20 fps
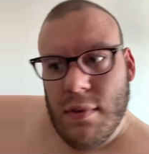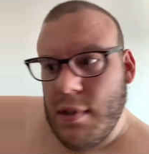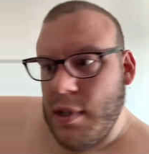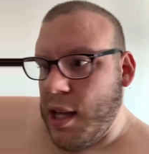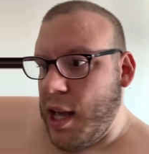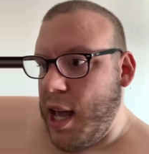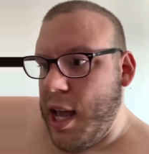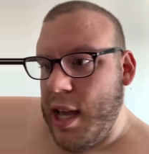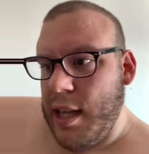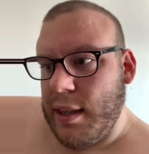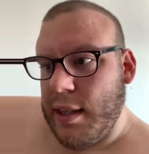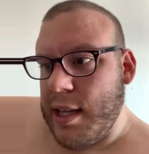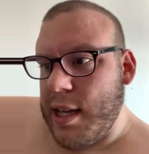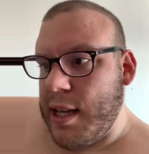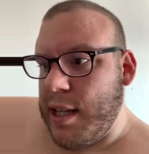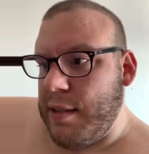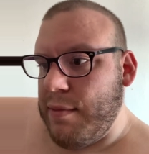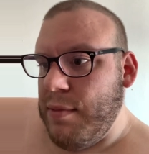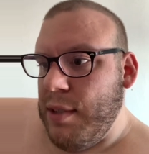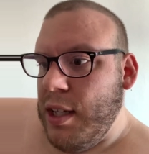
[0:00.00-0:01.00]
Hate
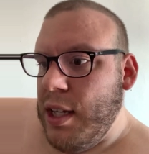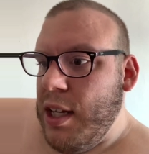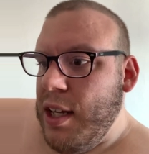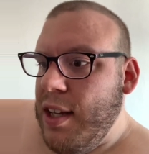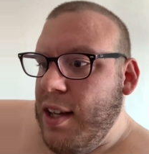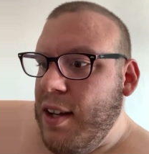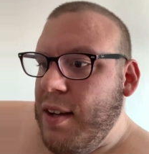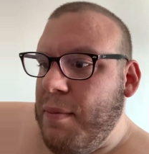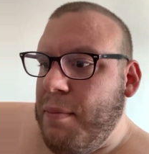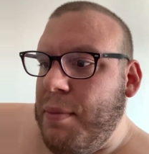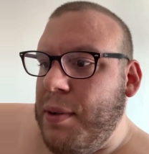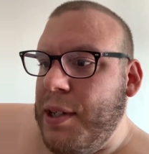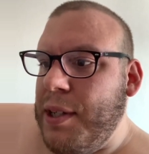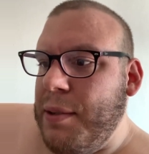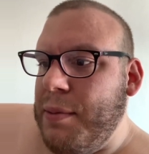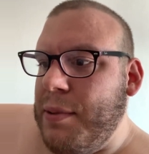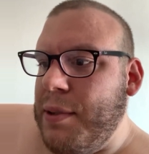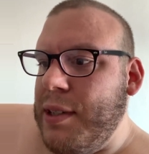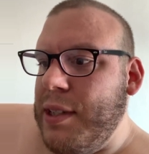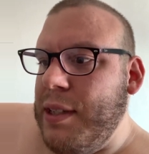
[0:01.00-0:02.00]
that. But
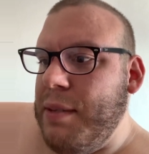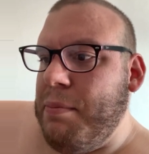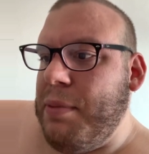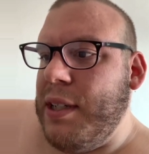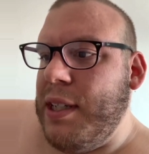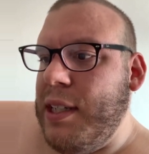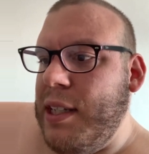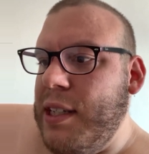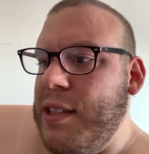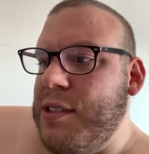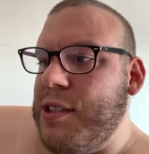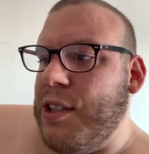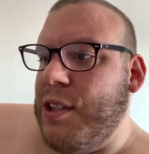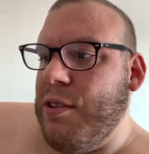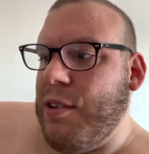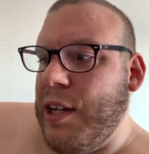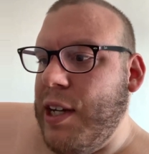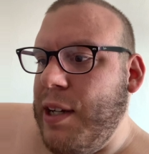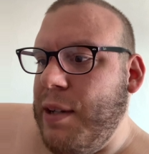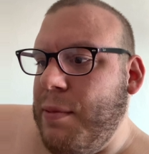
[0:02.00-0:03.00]
it is a
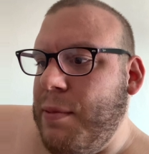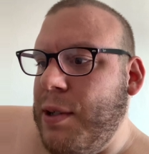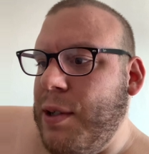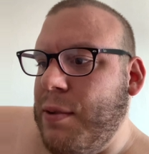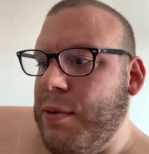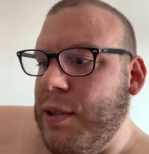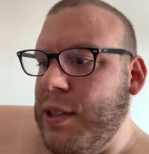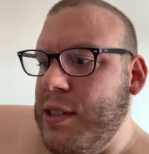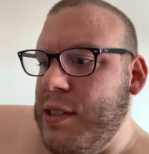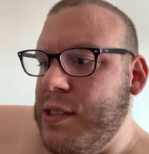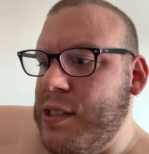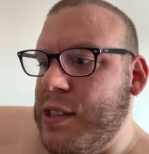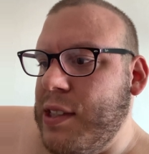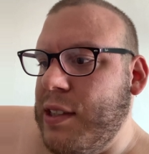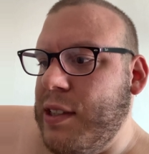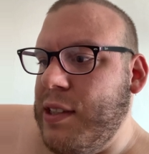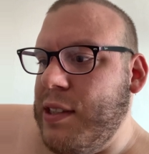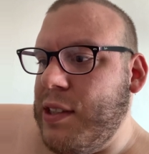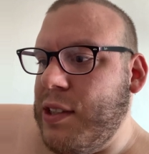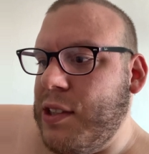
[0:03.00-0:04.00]
great, well-written
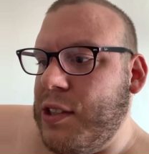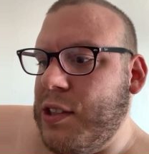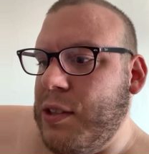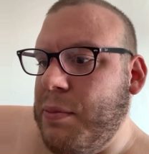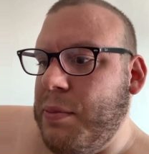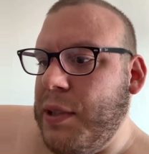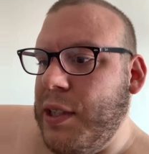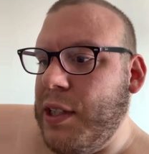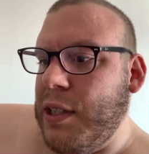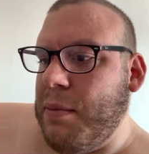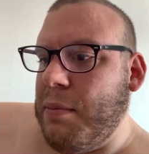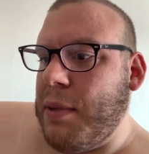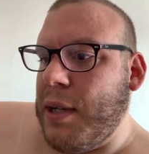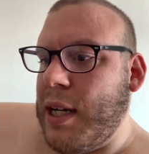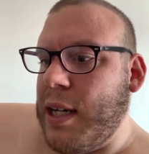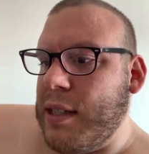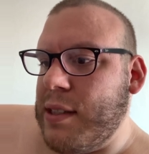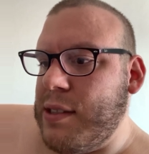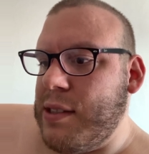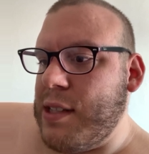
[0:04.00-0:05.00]
series that should be in a
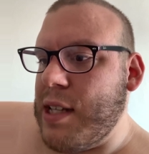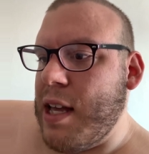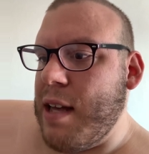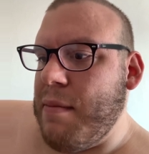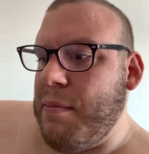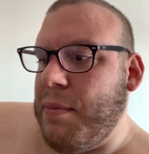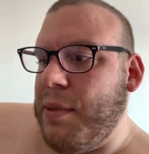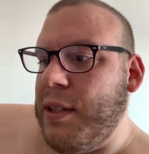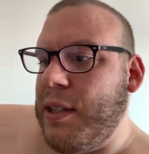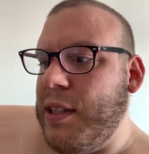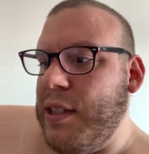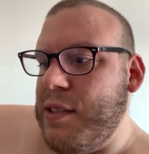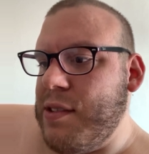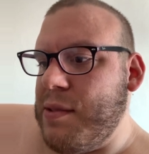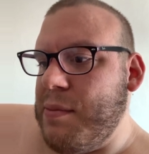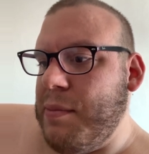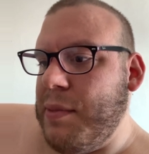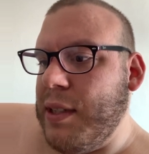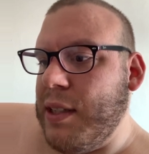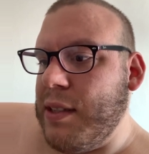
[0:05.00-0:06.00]
box set, but it
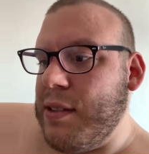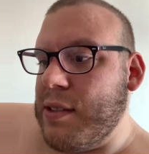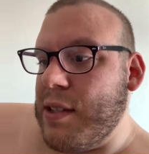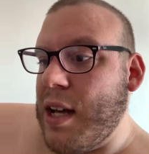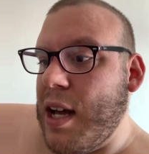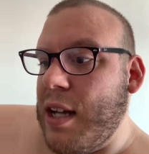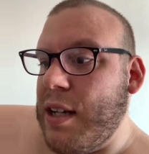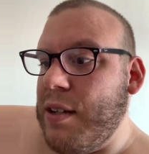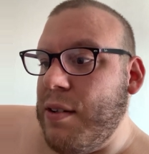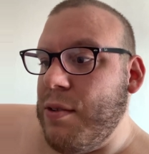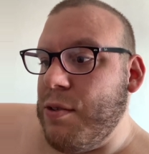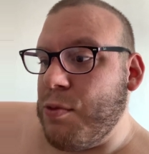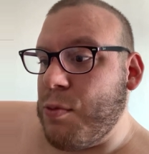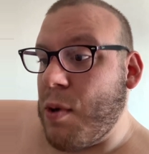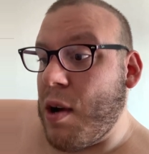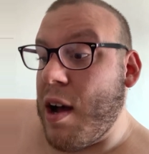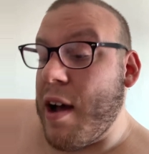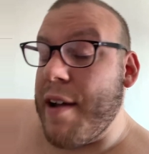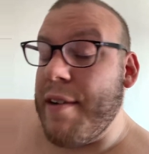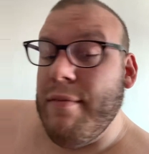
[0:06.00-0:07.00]
isn't because God knows
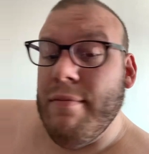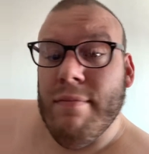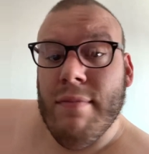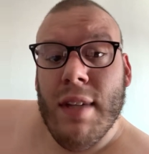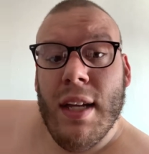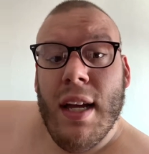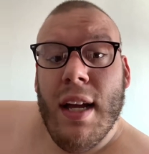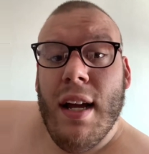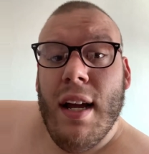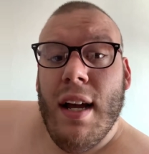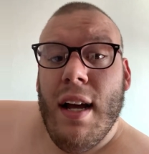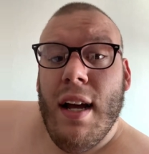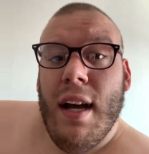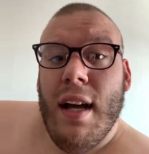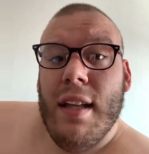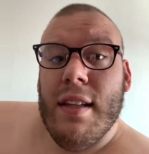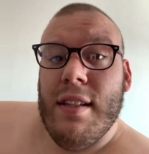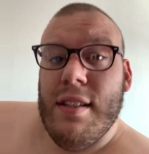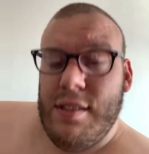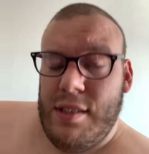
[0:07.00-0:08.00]
why.
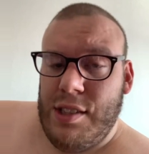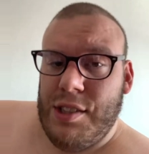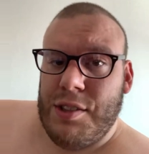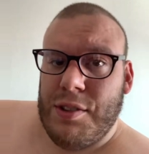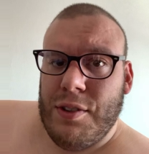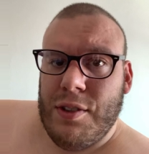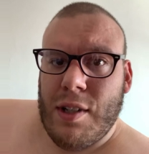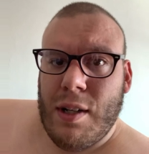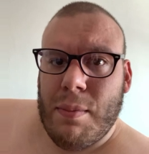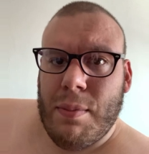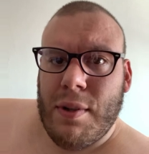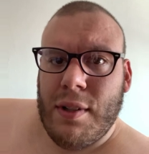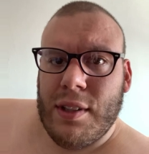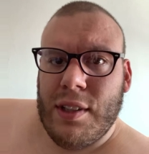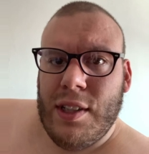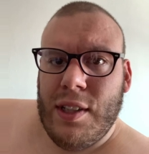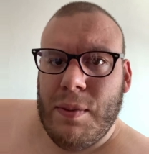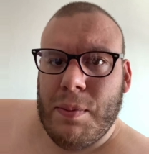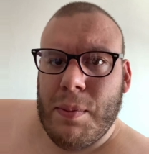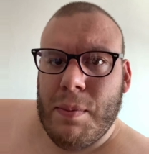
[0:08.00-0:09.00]
This is true. I brought
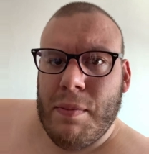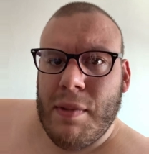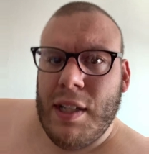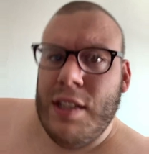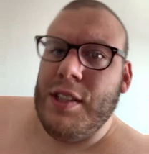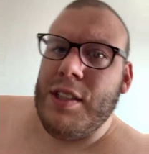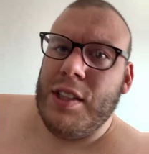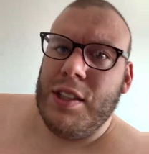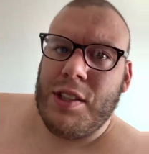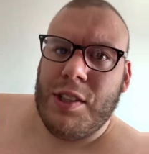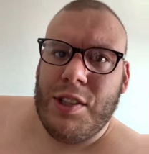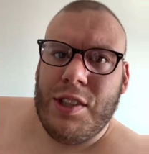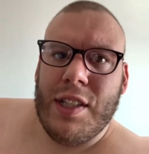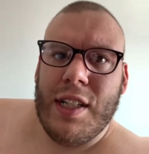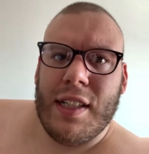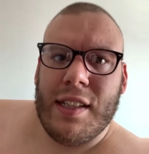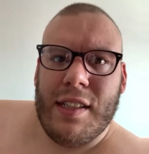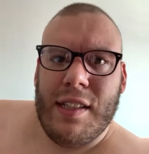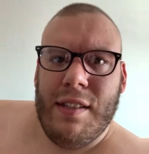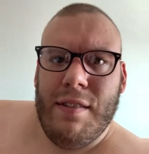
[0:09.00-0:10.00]
it up in my Just
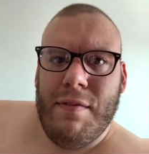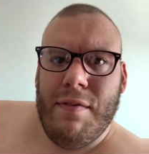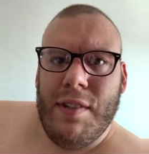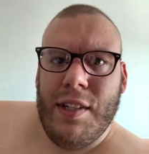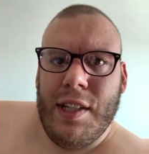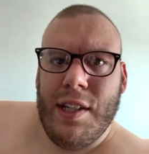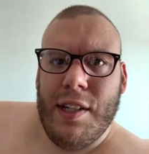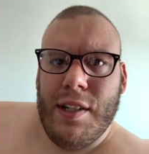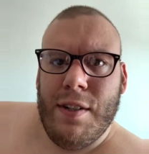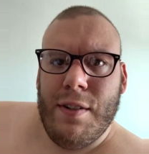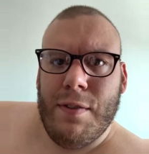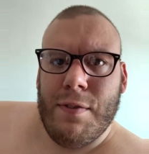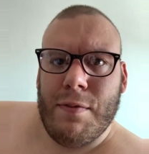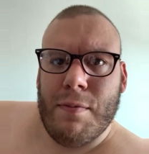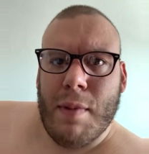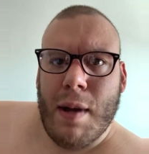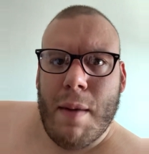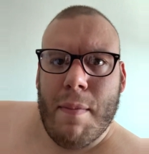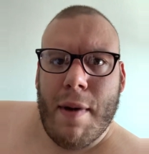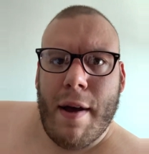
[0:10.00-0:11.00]
Checked In video for
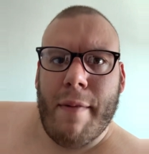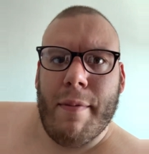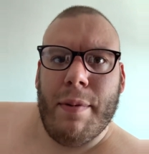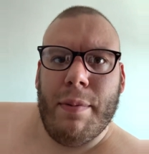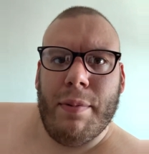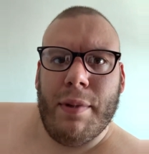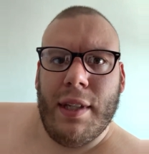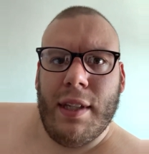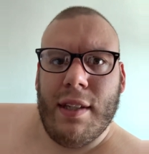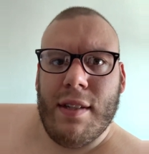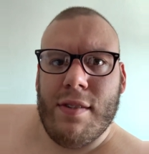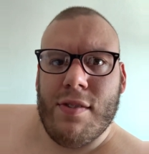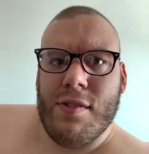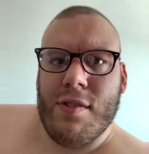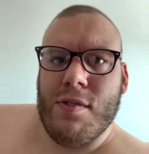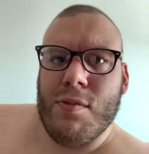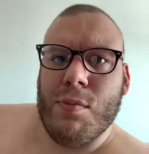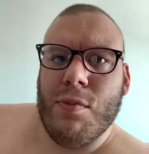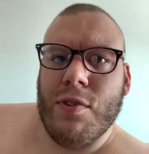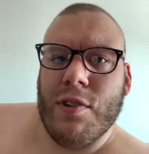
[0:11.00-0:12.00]
my About Me playlist
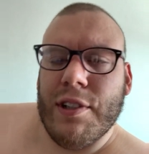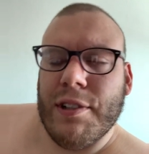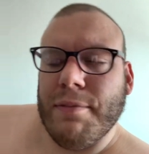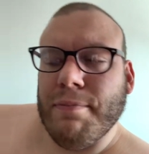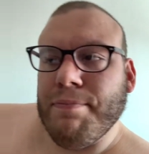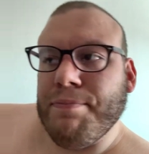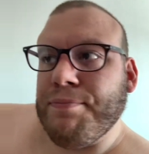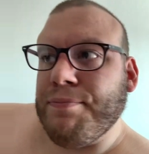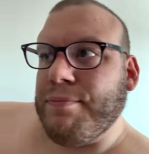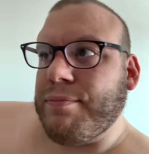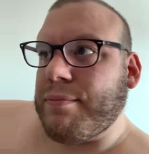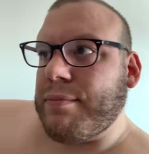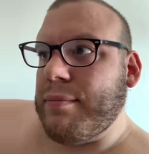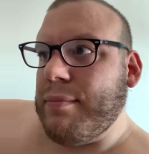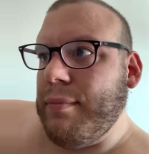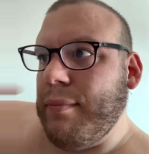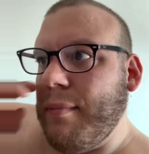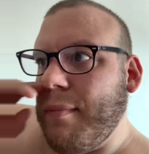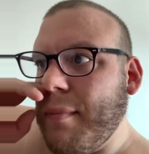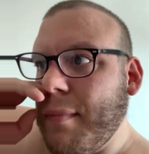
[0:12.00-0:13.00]
this morning.
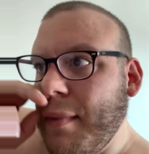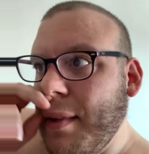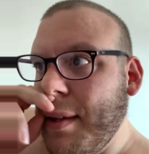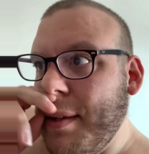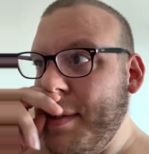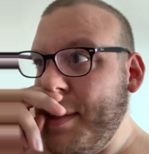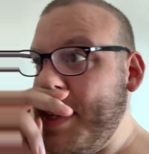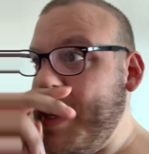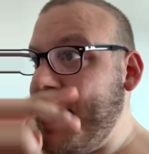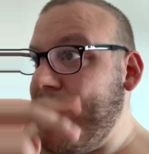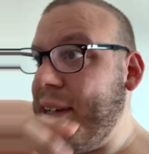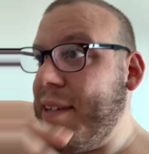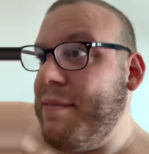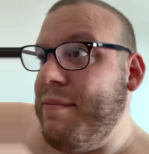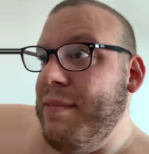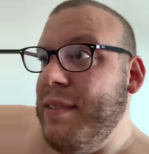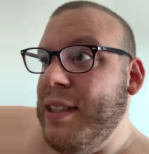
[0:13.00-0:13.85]
Yeah.